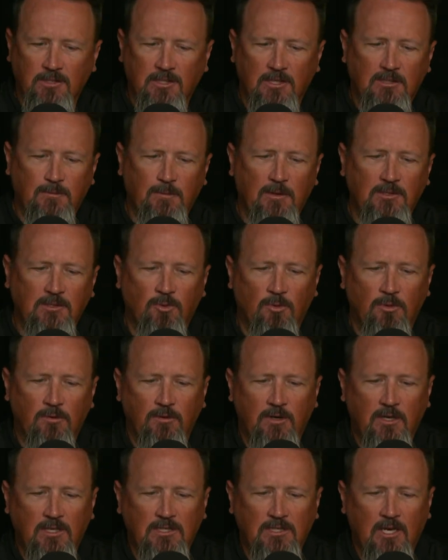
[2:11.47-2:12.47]
And it's been sort of
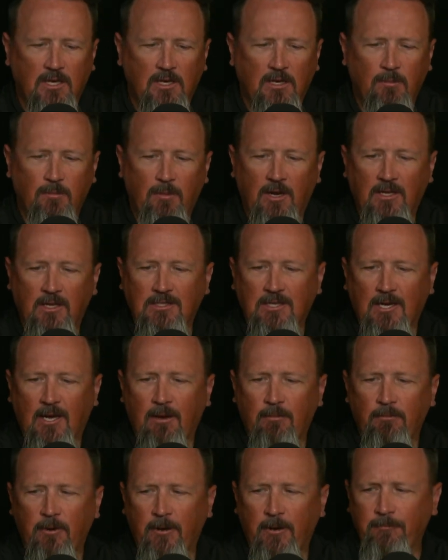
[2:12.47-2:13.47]
an extended amount of
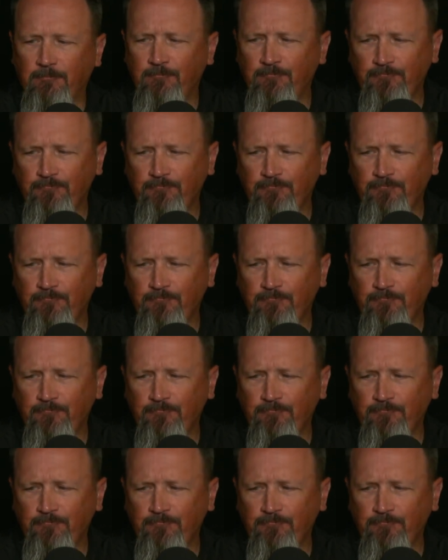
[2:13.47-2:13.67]
time. But